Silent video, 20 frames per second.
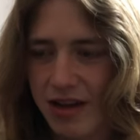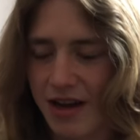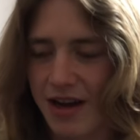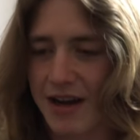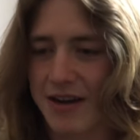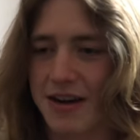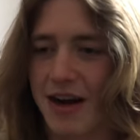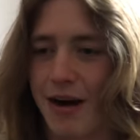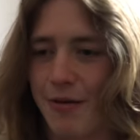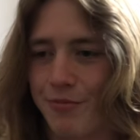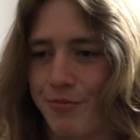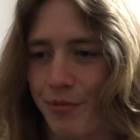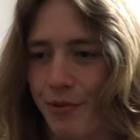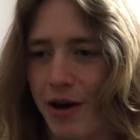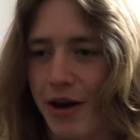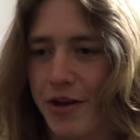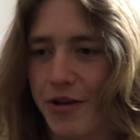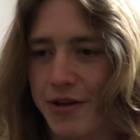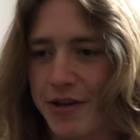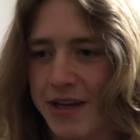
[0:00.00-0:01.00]
I got
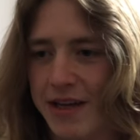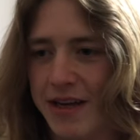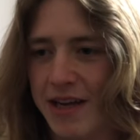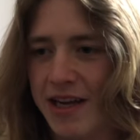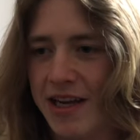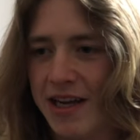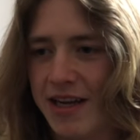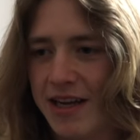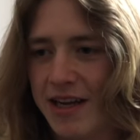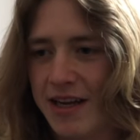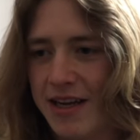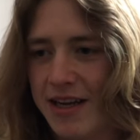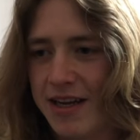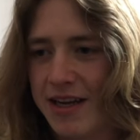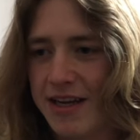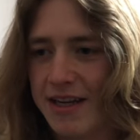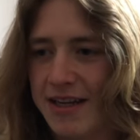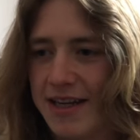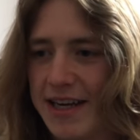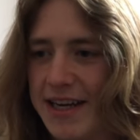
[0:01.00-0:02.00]
really
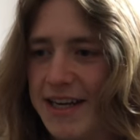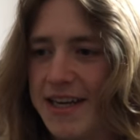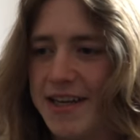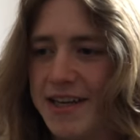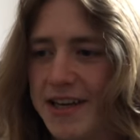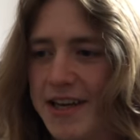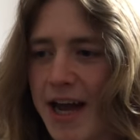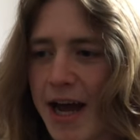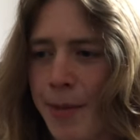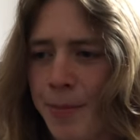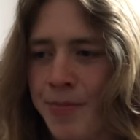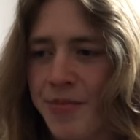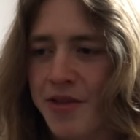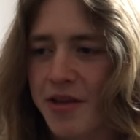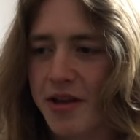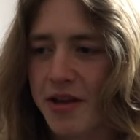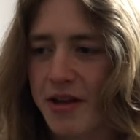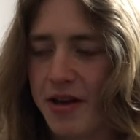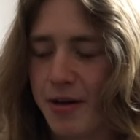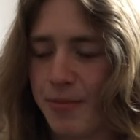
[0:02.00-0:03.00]
in-depth
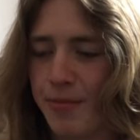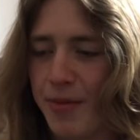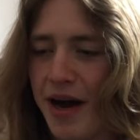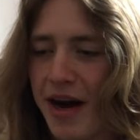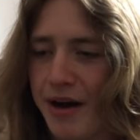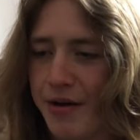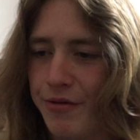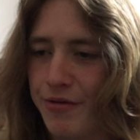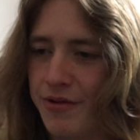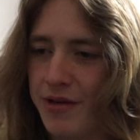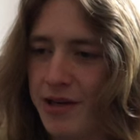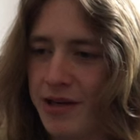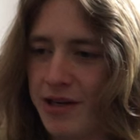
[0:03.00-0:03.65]
about